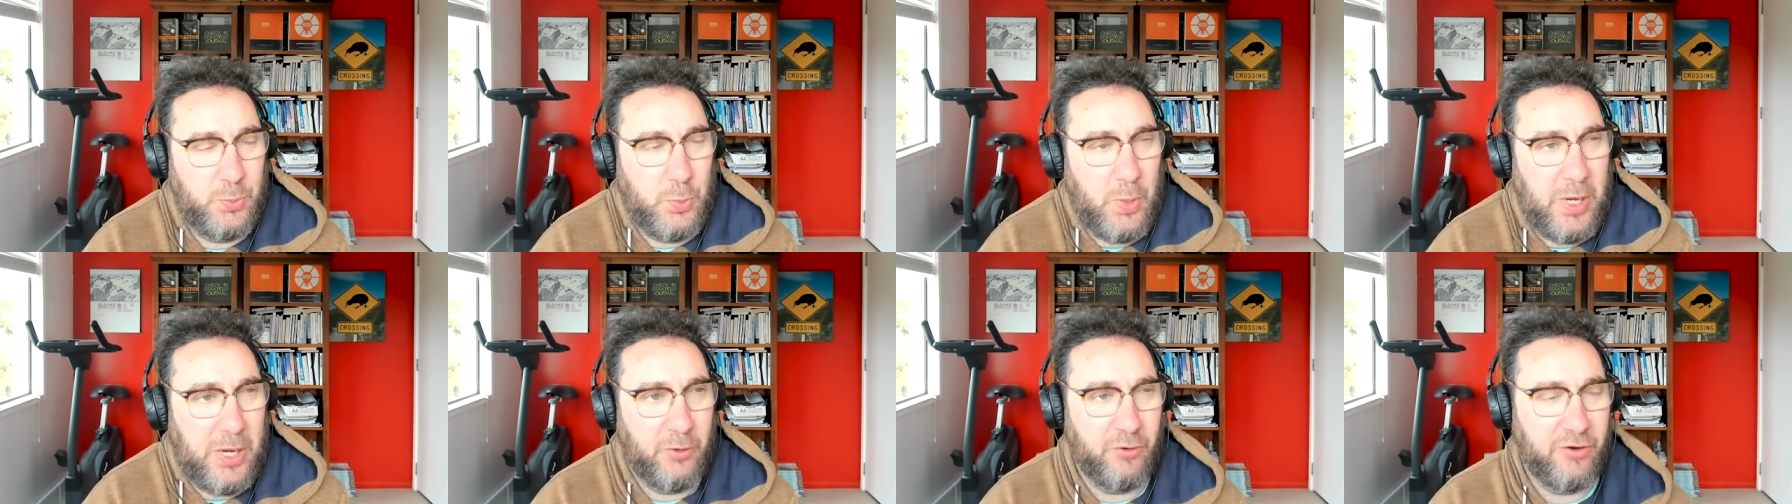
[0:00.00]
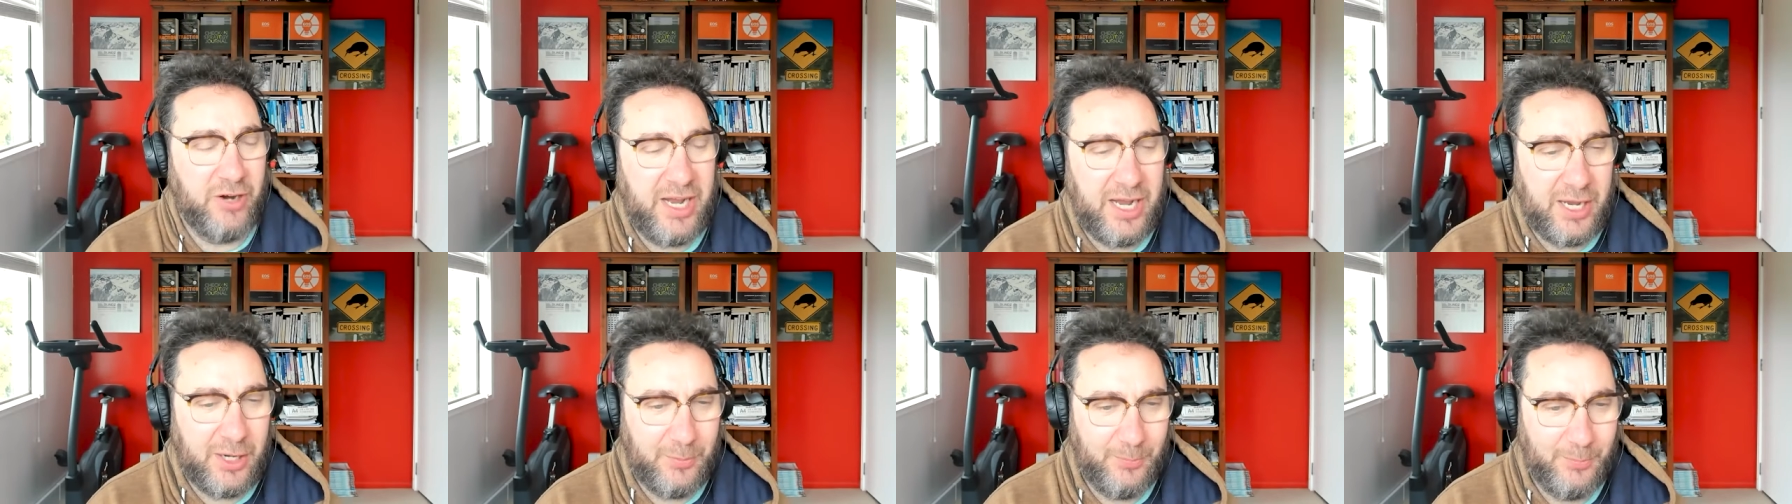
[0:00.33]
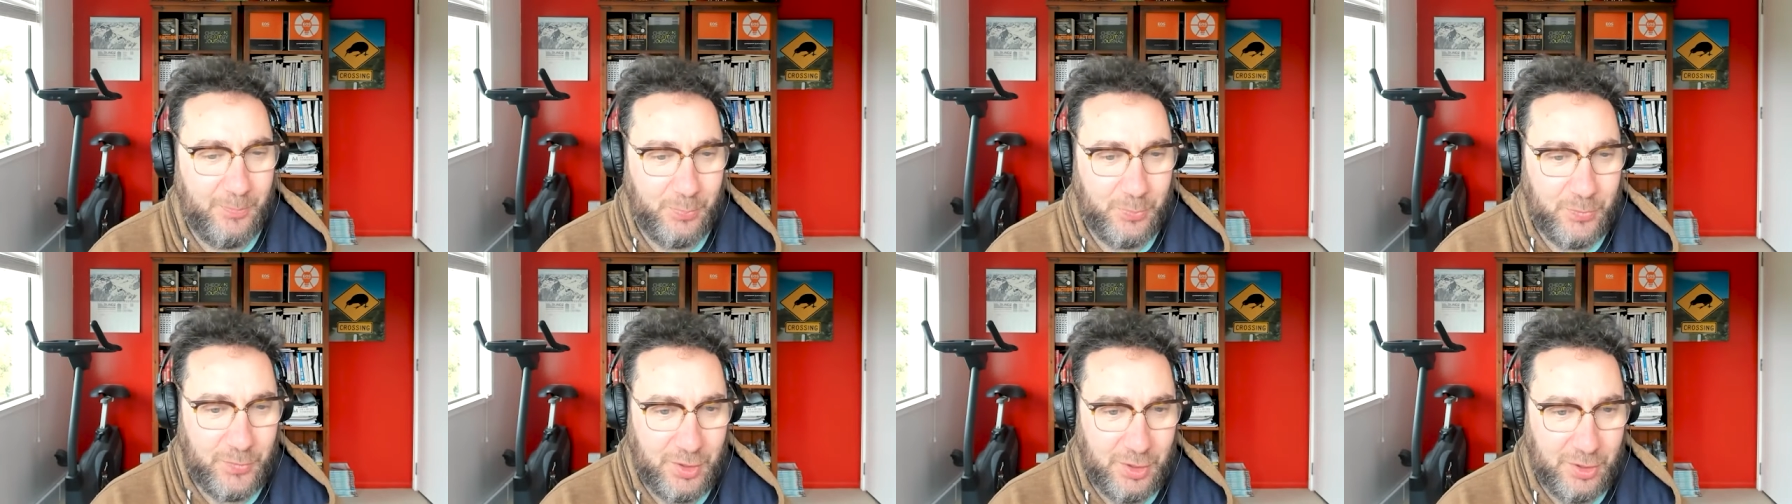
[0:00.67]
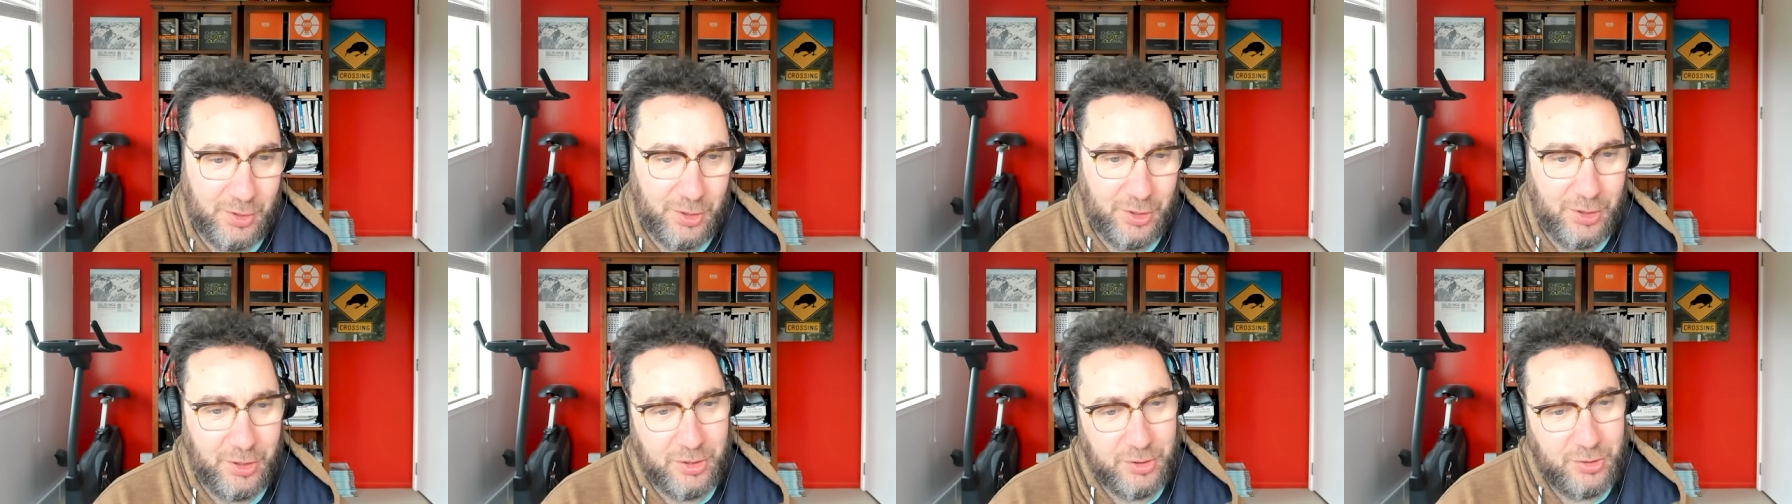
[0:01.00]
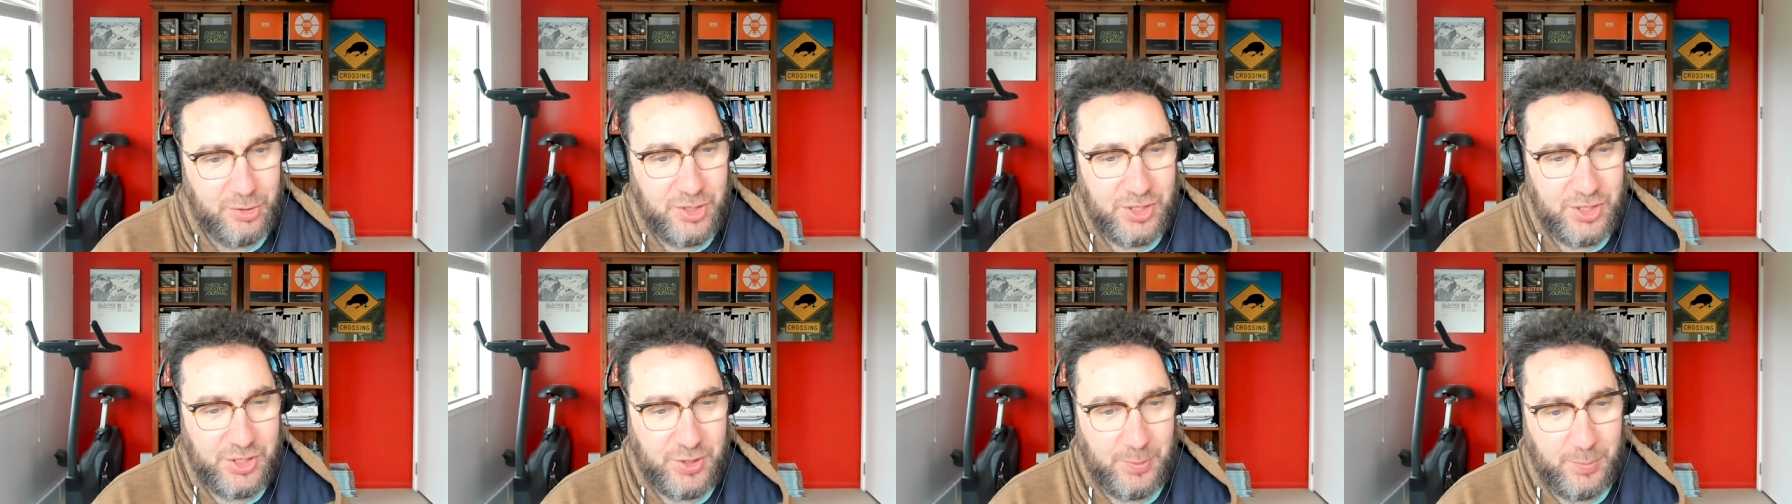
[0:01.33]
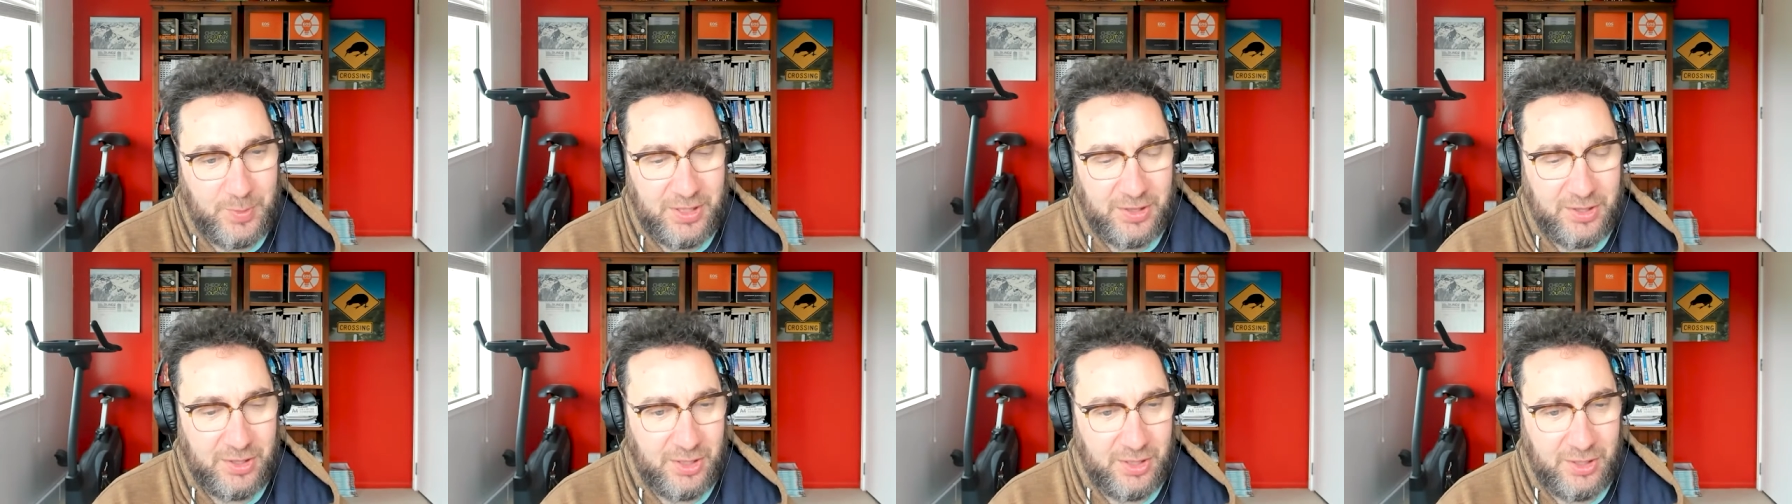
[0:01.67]
where we're at. Just give
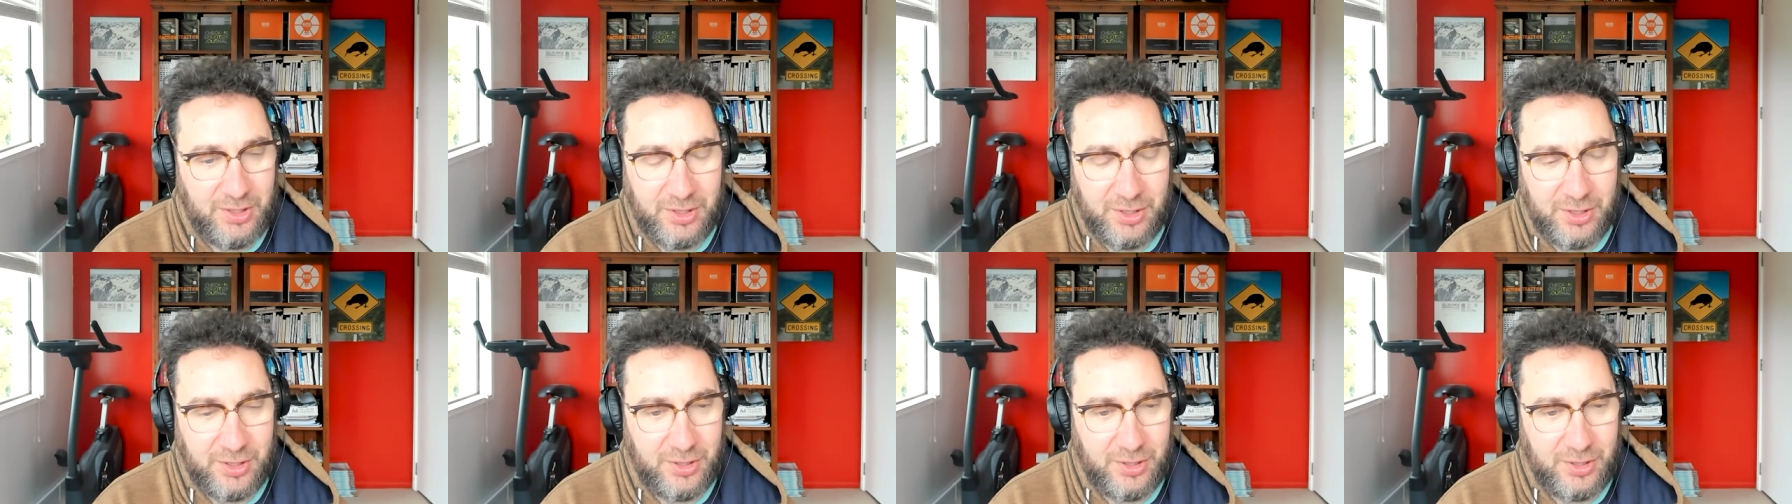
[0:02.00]
me